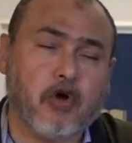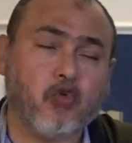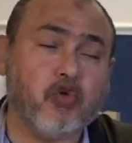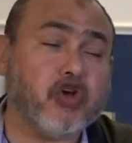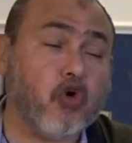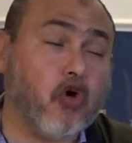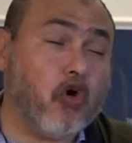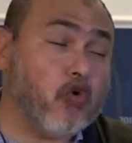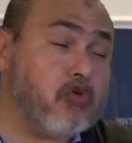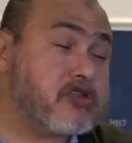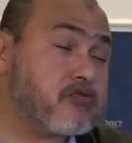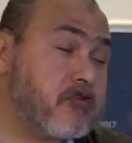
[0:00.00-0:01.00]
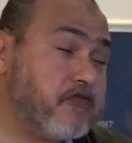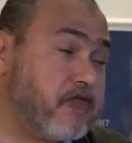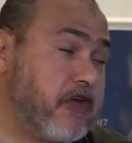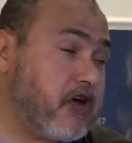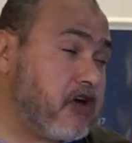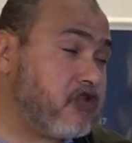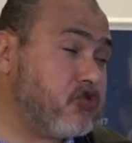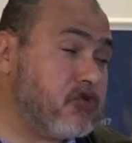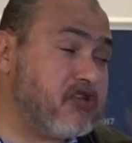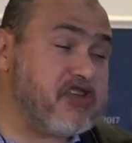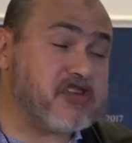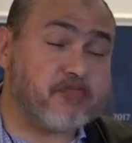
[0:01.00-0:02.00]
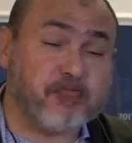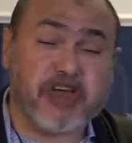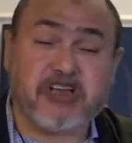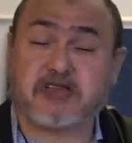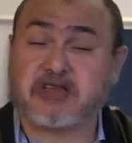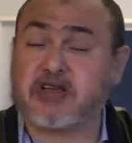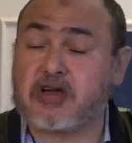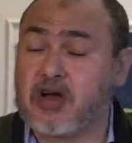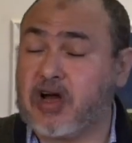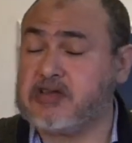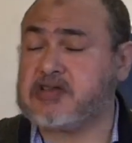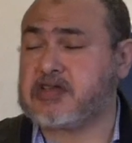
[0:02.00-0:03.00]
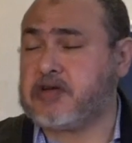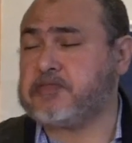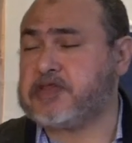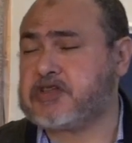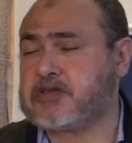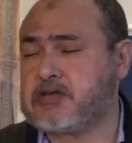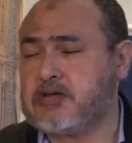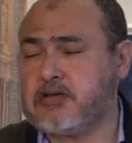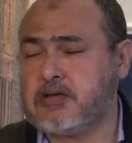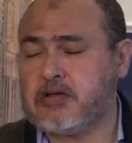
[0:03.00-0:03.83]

we always refer to these basic concepts.